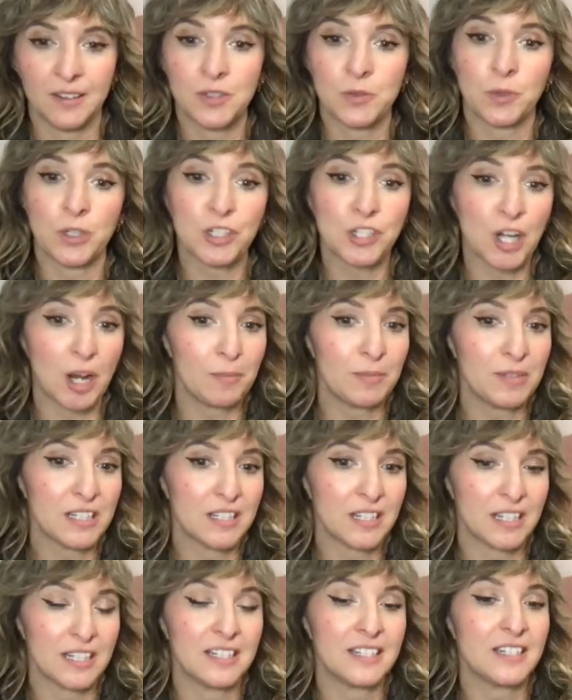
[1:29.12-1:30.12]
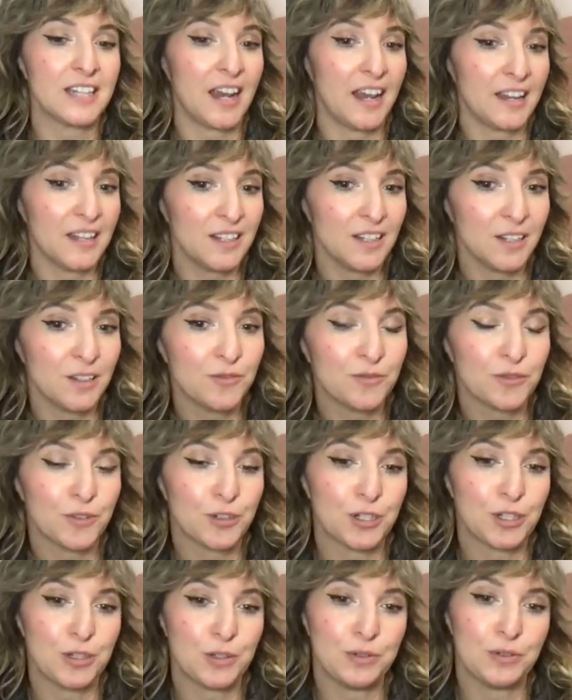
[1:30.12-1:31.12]
This workshop is intended
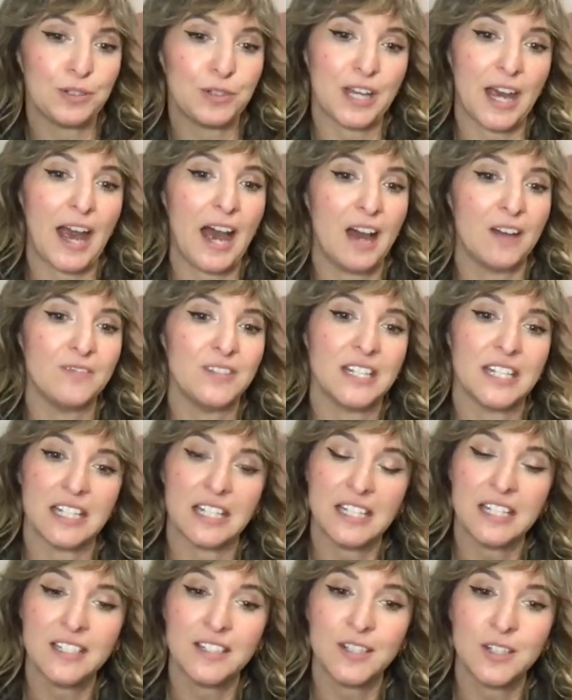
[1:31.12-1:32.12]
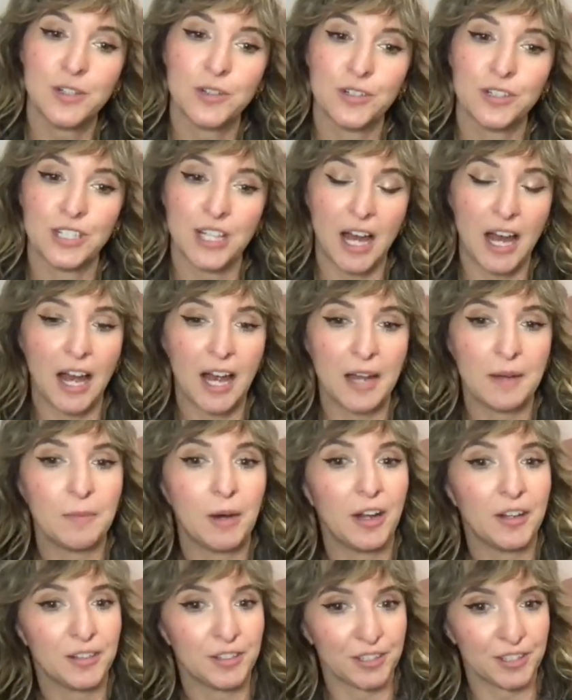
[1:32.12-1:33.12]
for you to have an easier
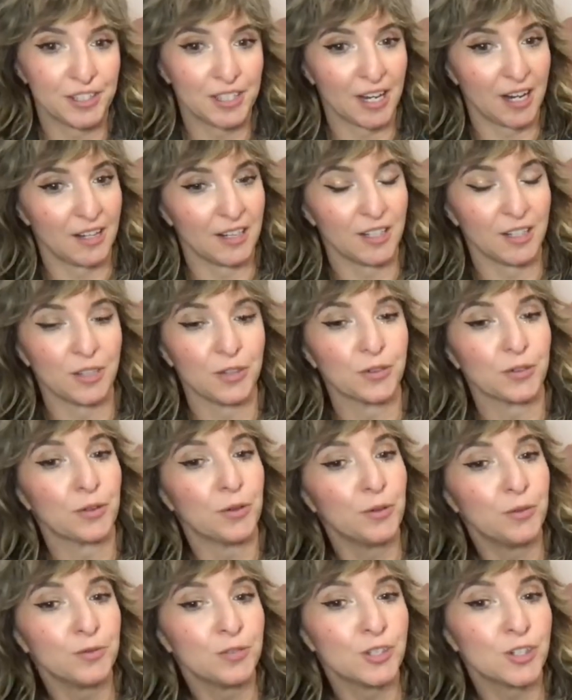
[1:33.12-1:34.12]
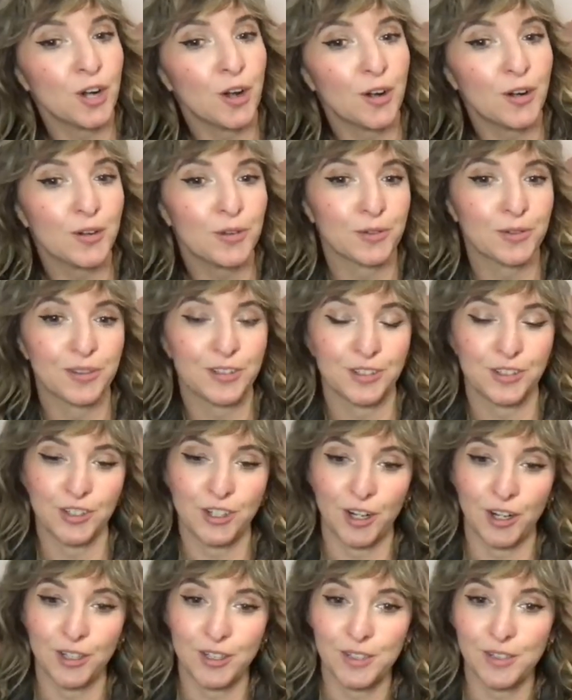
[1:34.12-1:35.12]
time understanding your own chart or the
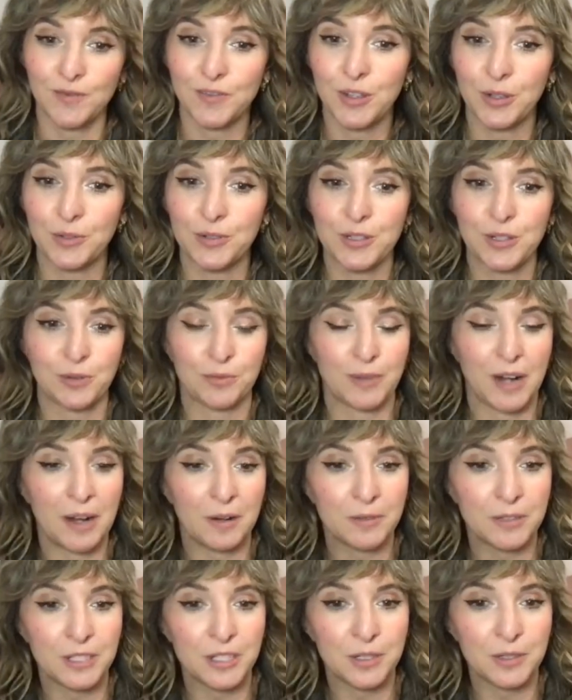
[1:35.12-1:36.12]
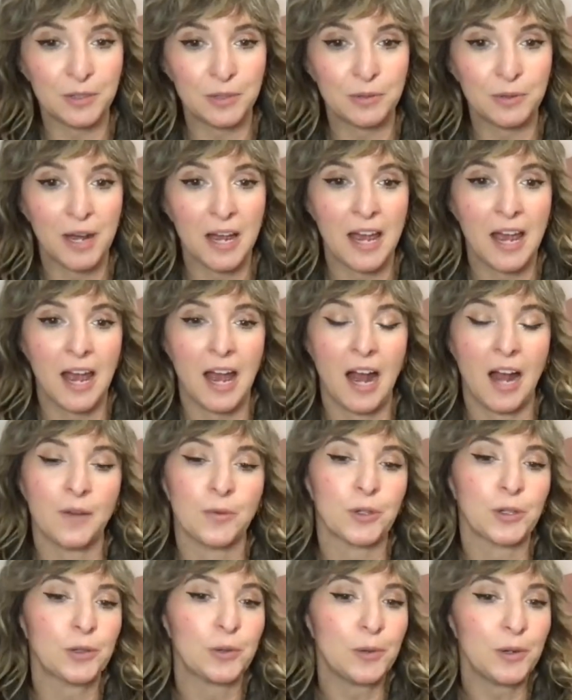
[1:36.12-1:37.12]
charts of those around you.
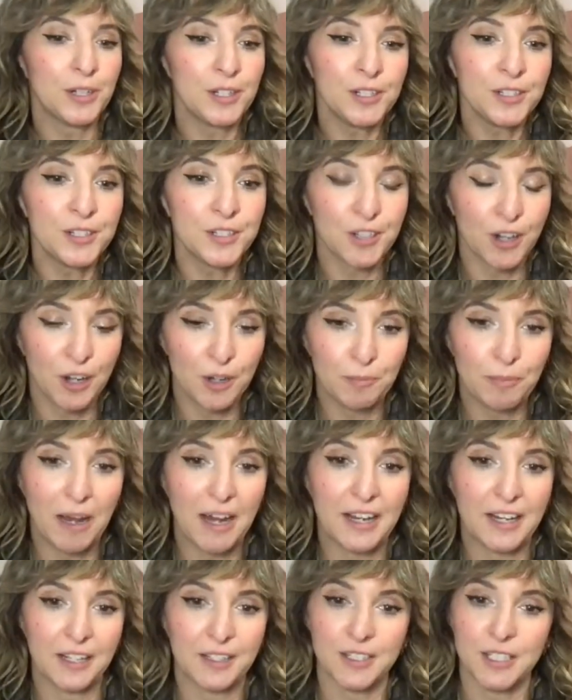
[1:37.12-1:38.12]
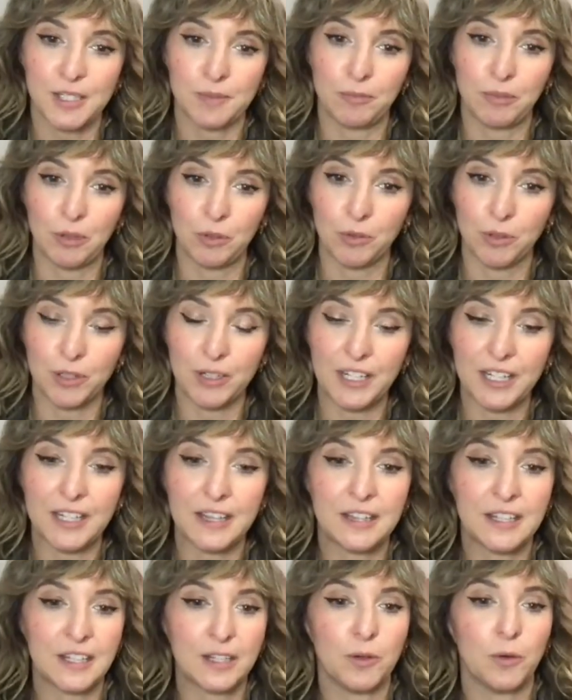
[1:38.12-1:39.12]
And we're going to start by
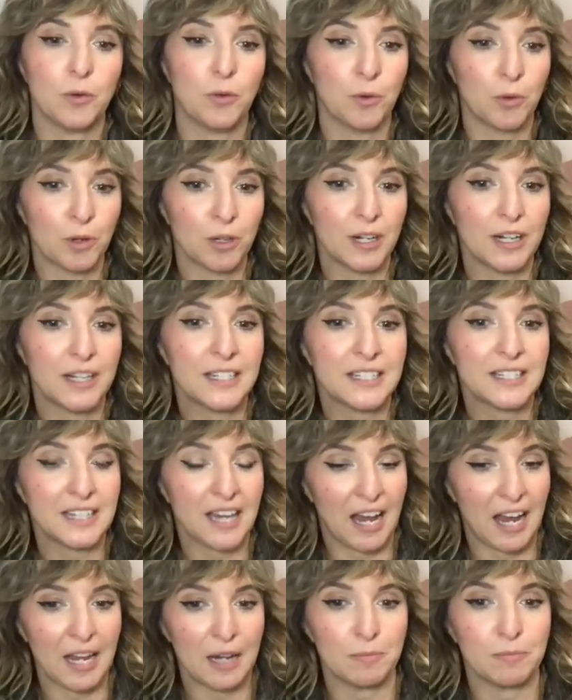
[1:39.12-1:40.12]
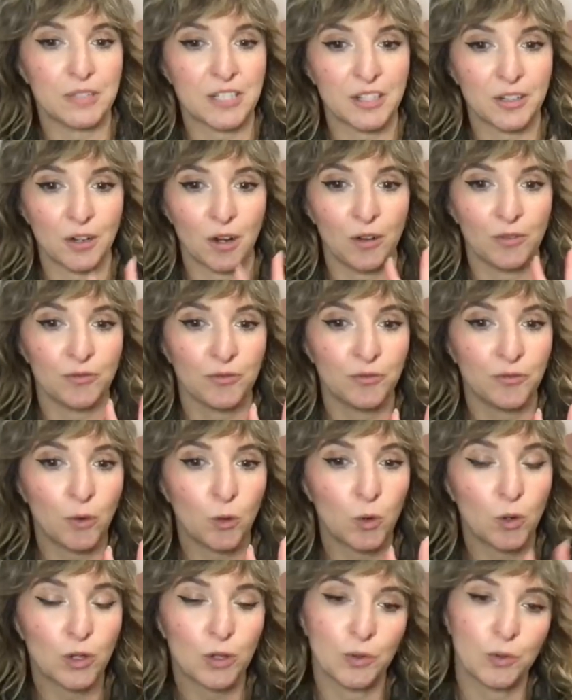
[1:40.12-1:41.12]
exploring the aura types. There are
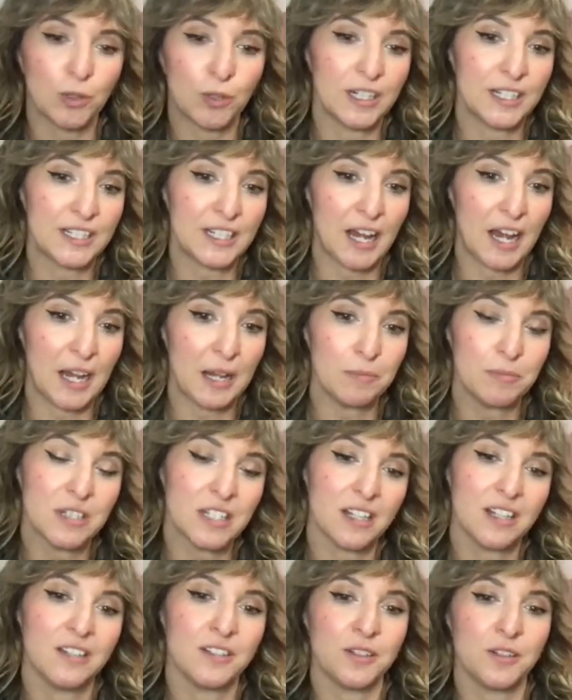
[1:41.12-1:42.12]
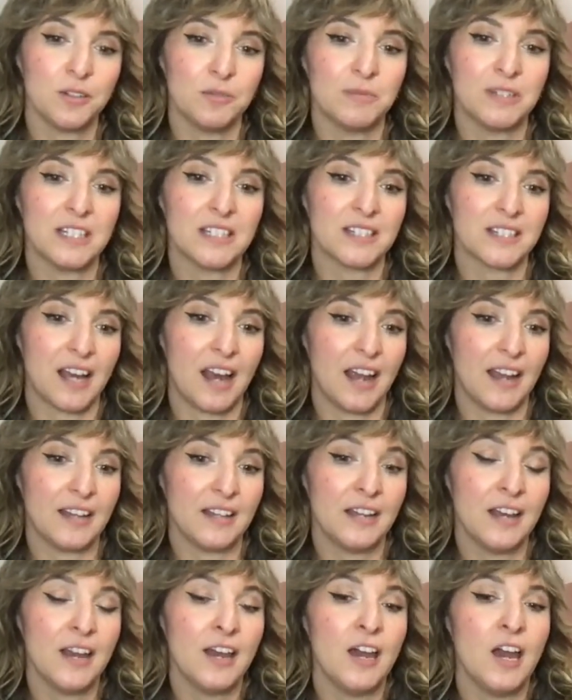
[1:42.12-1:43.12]
4 aura types in human
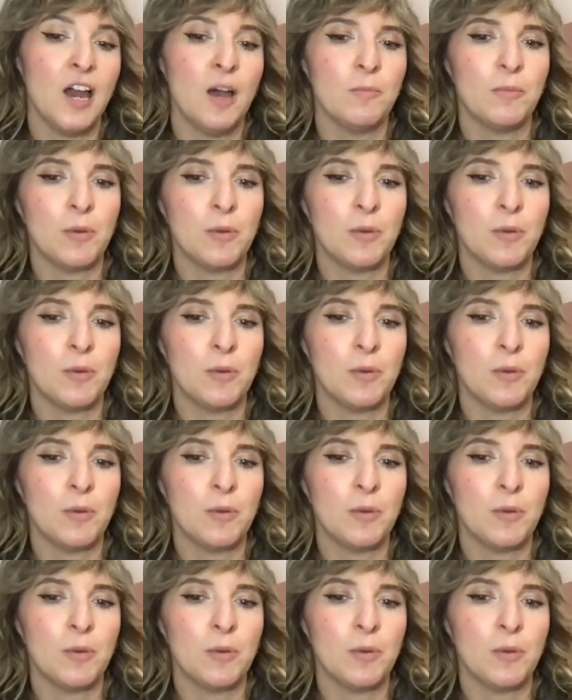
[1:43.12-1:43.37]
design.